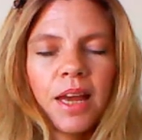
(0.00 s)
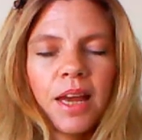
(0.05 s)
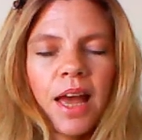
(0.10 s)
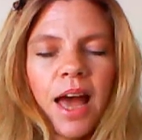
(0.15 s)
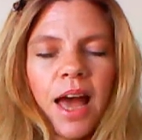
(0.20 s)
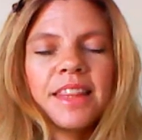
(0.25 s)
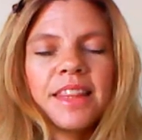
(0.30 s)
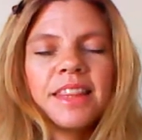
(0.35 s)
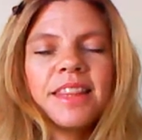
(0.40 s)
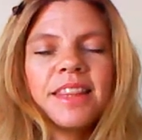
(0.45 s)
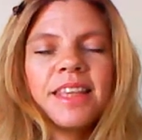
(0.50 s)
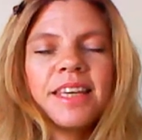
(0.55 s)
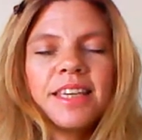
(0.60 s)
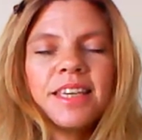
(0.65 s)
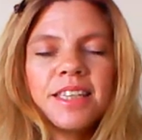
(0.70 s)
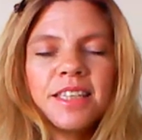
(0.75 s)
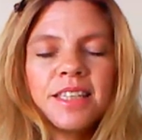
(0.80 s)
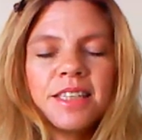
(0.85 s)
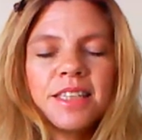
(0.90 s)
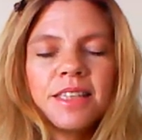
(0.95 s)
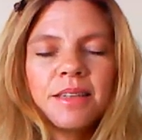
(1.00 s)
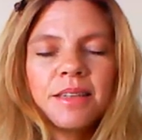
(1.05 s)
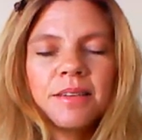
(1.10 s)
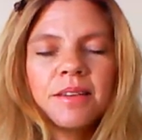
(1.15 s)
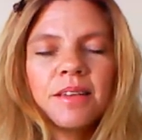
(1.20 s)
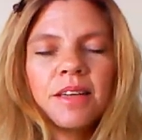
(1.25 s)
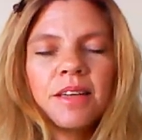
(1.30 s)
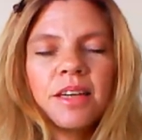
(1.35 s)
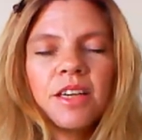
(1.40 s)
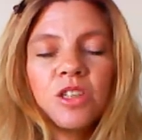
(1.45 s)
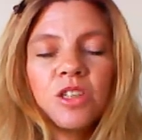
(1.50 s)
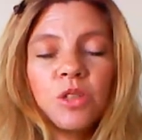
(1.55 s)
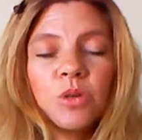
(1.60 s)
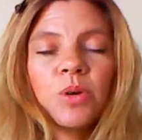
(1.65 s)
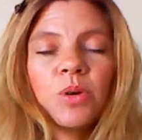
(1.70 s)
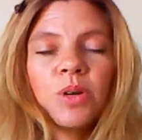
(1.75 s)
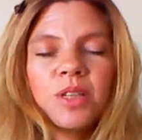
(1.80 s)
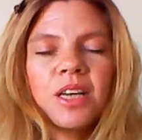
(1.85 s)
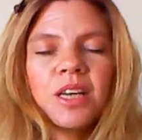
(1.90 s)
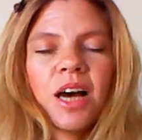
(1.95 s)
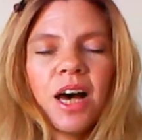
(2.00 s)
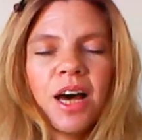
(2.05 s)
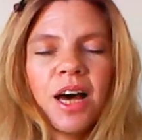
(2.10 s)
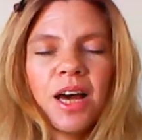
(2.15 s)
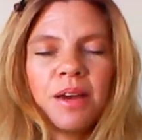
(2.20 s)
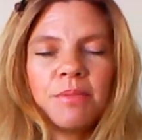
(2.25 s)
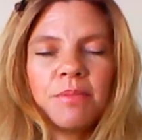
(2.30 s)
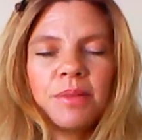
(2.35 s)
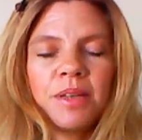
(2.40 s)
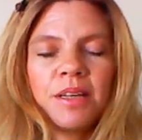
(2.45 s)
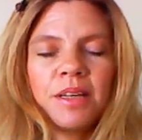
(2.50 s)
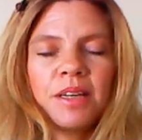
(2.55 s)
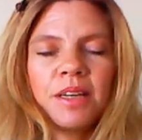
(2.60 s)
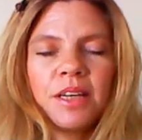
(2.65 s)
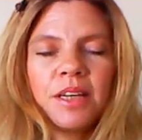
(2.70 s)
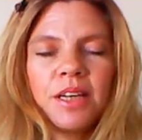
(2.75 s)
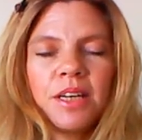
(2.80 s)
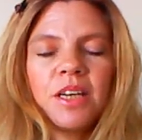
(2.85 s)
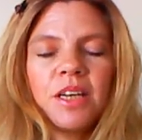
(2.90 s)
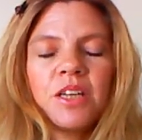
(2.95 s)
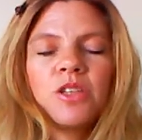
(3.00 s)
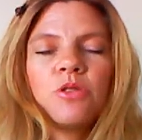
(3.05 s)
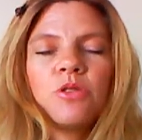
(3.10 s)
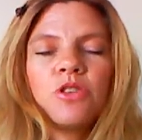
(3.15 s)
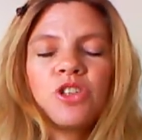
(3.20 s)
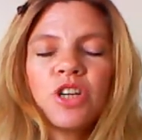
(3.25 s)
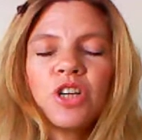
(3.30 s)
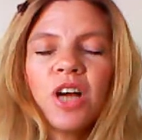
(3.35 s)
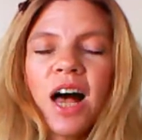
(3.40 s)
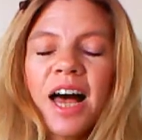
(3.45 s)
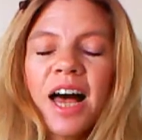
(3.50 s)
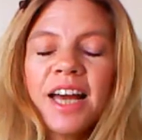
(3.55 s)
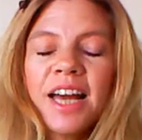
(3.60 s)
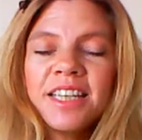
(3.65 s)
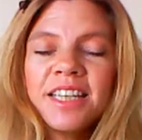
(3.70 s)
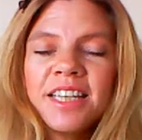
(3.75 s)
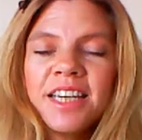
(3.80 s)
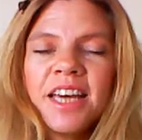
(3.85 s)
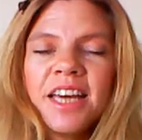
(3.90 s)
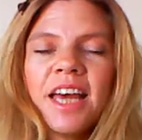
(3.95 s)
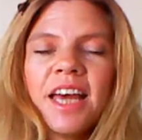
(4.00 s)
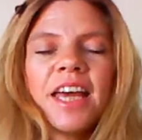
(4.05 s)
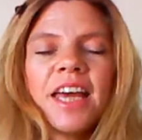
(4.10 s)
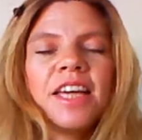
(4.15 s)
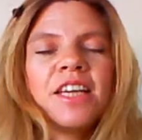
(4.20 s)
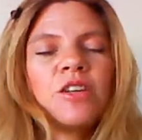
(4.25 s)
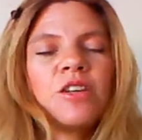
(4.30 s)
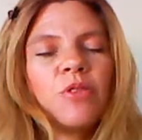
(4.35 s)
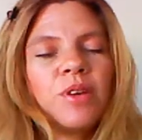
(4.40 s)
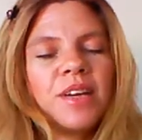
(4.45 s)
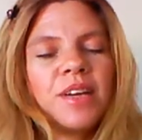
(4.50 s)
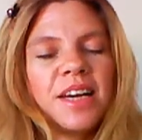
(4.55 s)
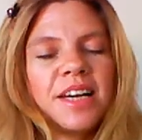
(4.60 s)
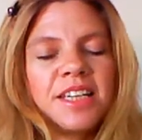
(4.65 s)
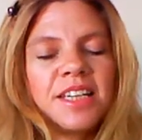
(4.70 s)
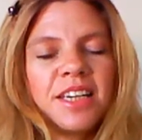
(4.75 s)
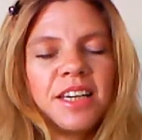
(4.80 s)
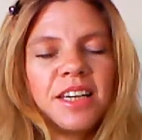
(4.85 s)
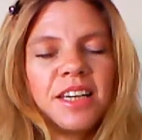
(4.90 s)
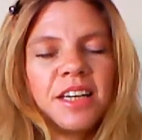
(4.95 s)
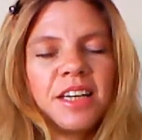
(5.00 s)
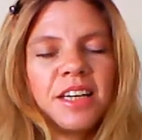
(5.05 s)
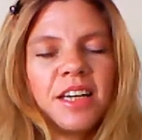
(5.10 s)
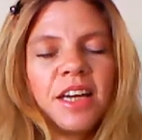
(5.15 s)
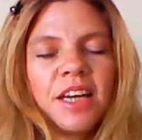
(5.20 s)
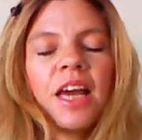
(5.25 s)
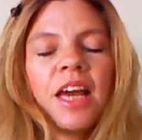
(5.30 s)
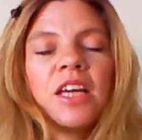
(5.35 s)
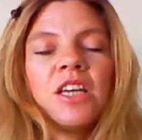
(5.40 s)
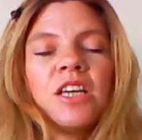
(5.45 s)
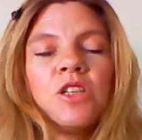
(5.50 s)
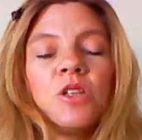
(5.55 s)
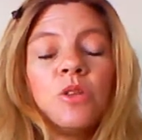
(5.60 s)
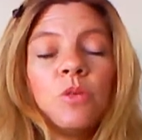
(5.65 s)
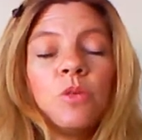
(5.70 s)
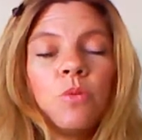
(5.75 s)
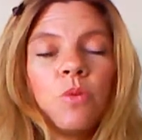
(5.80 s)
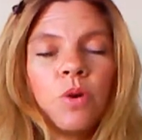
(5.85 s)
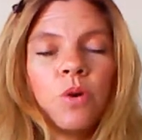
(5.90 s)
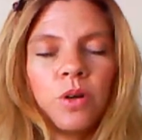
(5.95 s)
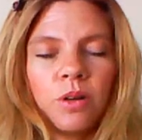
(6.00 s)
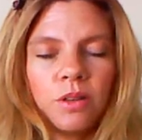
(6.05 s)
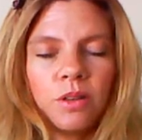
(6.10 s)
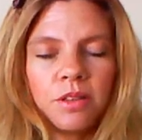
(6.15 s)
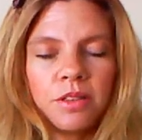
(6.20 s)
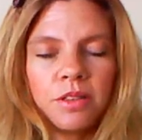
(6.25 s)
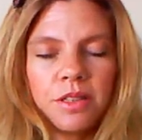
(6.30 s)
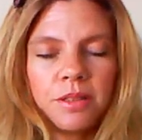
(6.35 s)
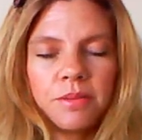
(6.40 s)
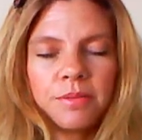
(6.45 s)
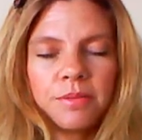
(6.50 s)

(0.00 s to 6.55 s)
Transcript: And this is your time to shine in creating a new world.